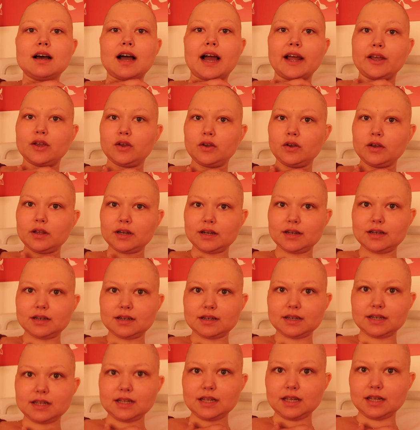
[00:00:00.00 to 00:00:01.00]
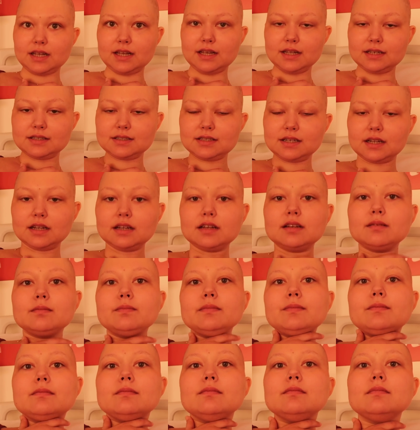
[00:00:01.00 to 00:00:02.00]
I couldn't eat
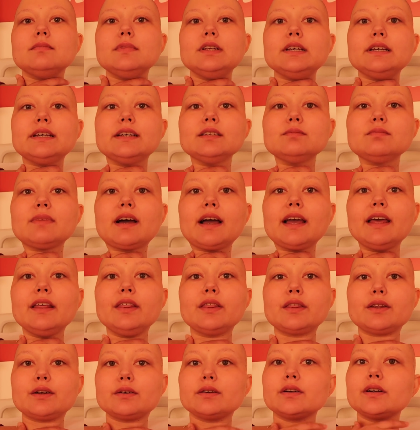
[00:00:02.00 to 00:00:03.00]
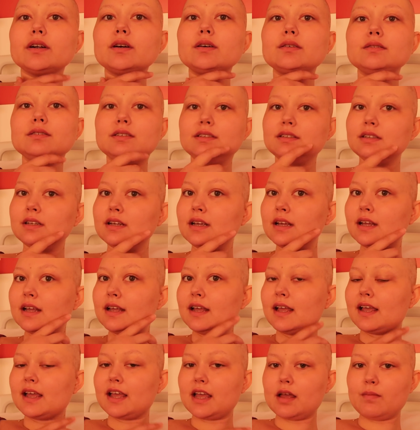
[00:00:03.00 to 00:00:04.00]
because my throat
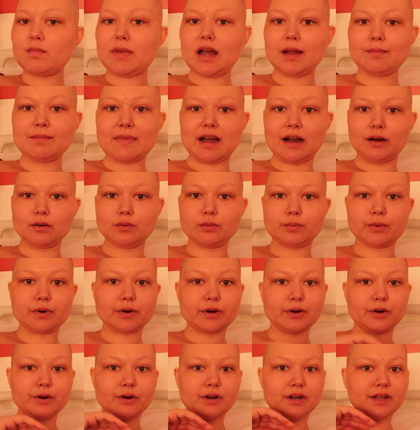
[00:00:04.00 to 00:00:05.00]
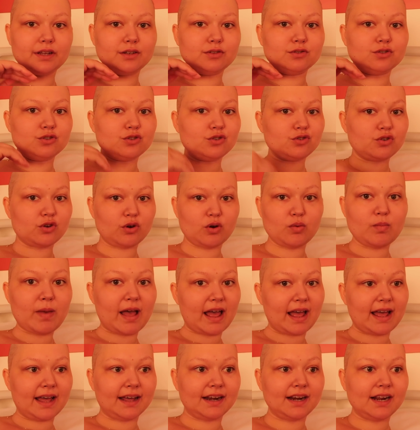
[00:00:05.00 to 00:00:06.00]
and my mouth were hurting so
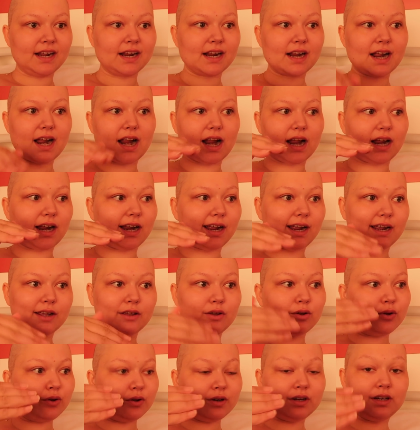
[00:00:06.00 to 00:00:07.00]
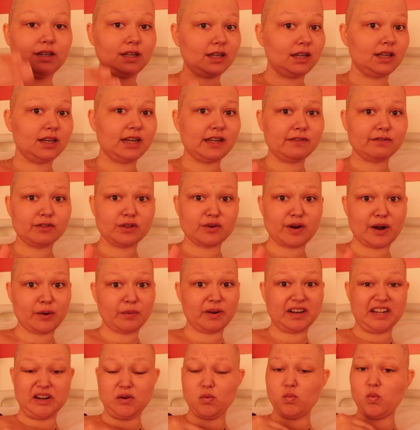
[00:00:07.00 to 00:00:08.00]
bad. I couldn't eat even though I
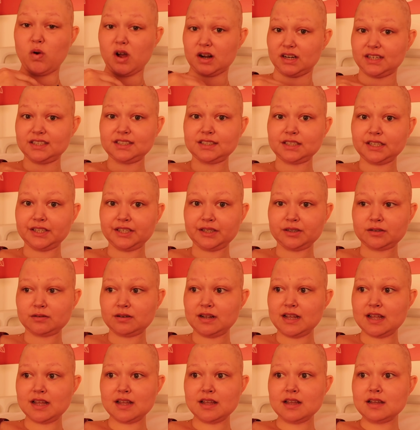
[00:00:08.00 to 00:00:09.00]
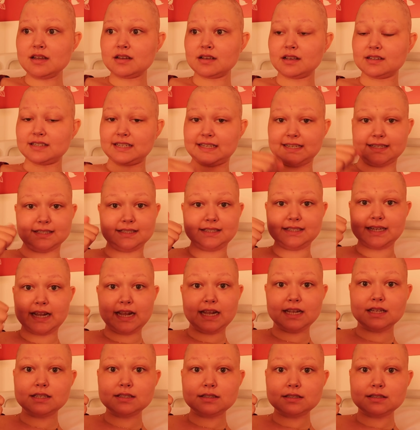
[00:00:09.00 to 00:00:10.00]
really wanted to, because I had
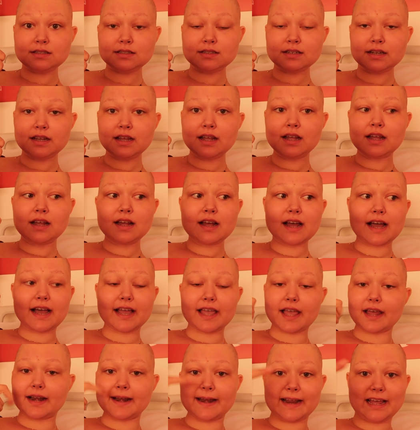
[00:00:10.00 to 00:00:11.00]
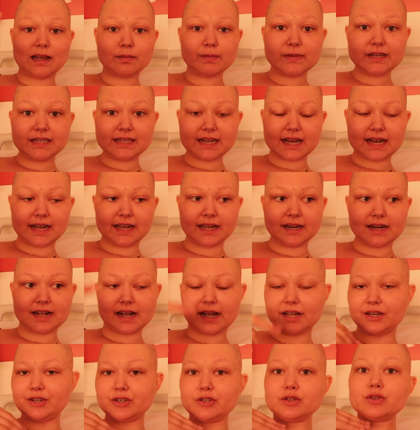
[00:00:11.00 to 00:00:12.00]
taste, I had an appetite,
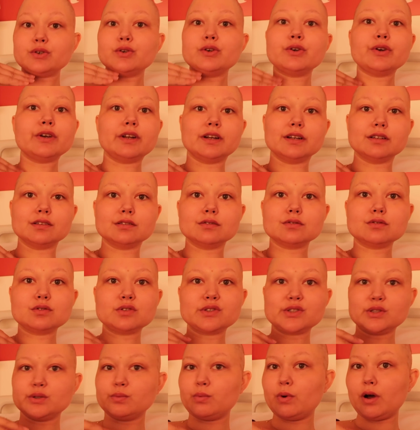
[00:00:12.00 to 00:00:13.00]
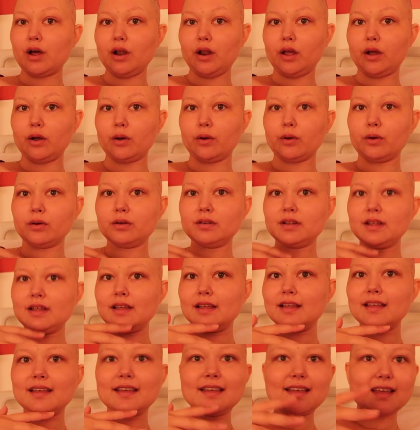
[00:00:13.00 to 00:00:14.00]
I just couldn't swallow
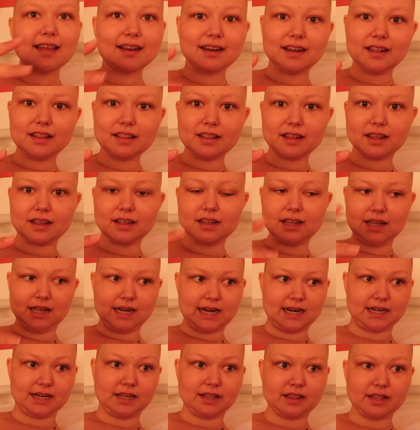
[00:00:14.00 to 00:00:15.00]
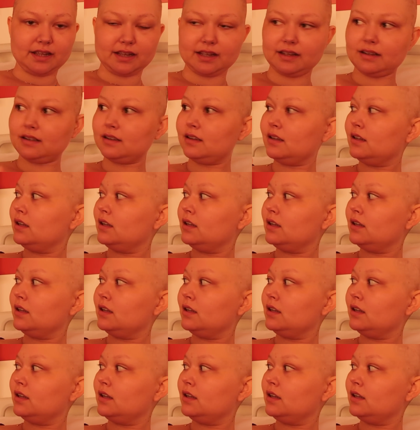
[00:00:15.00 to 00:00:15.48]
anything, eat anything.